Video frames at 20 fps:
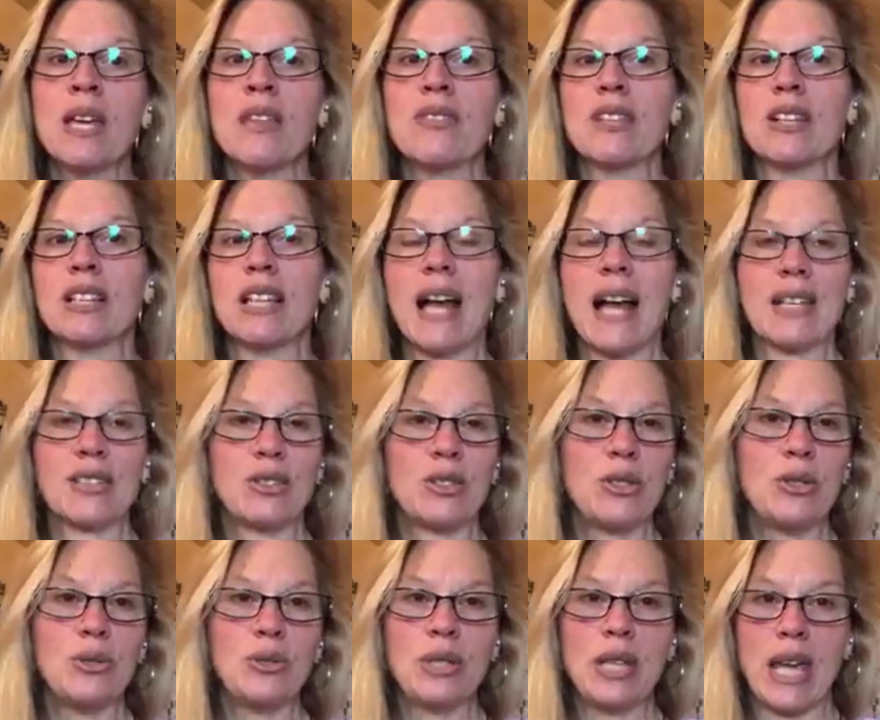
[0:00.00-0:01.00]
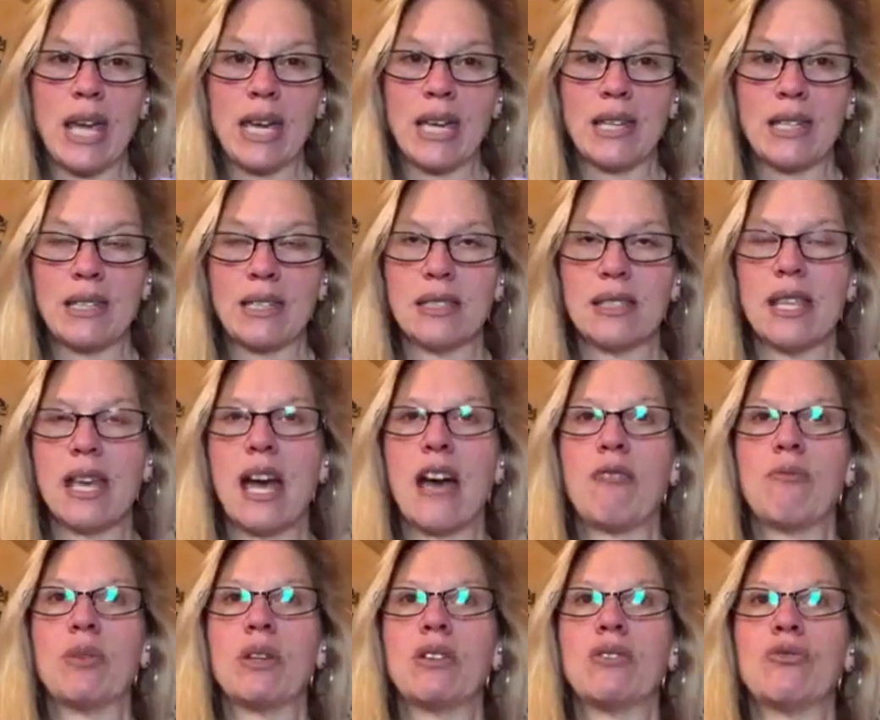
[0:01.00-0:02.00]
the last 2 days
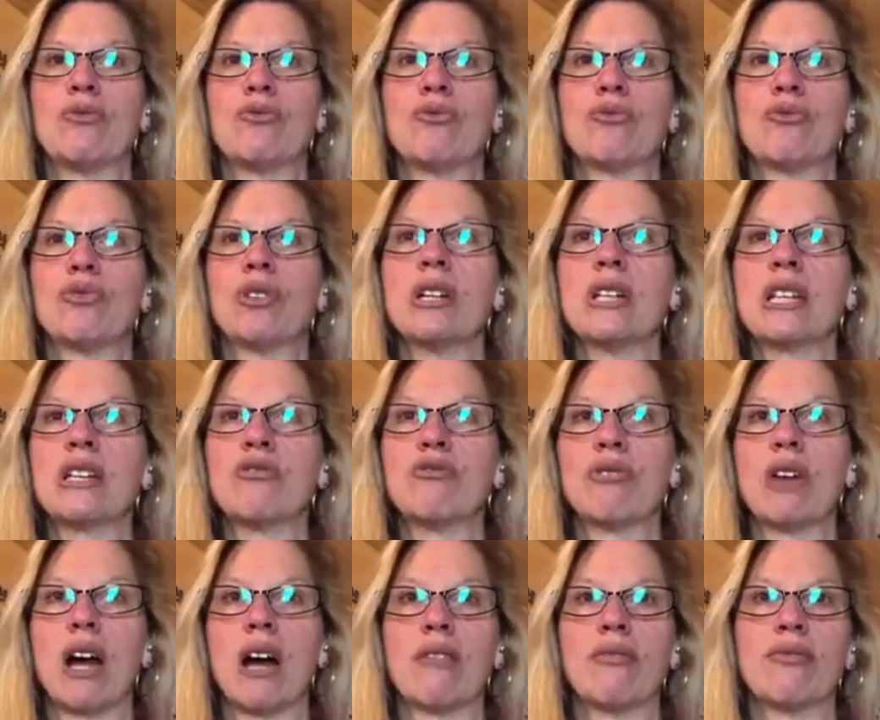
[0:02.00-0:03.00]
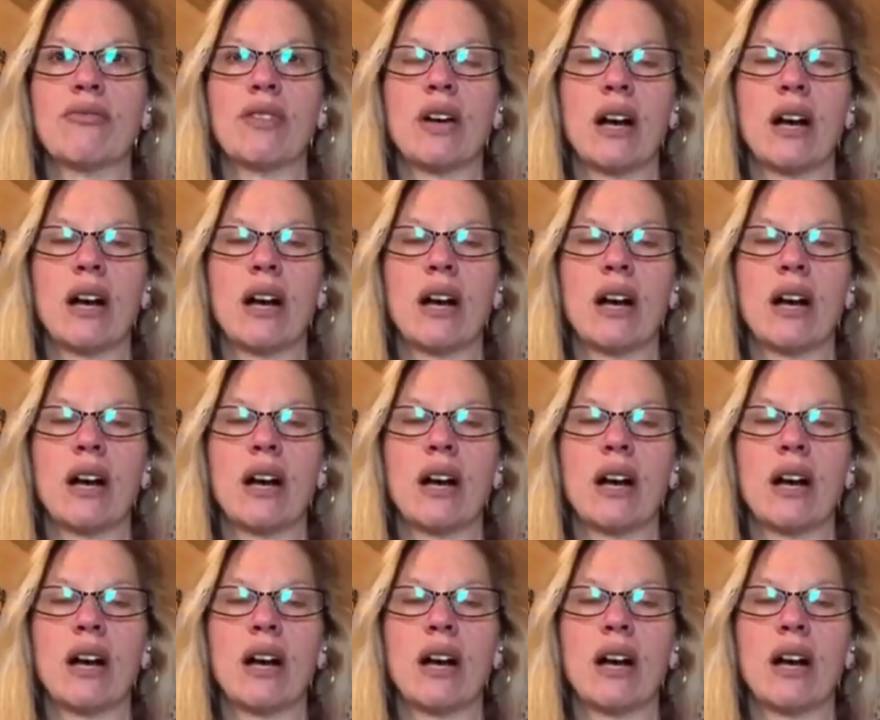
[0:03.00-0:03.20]
have been really rough.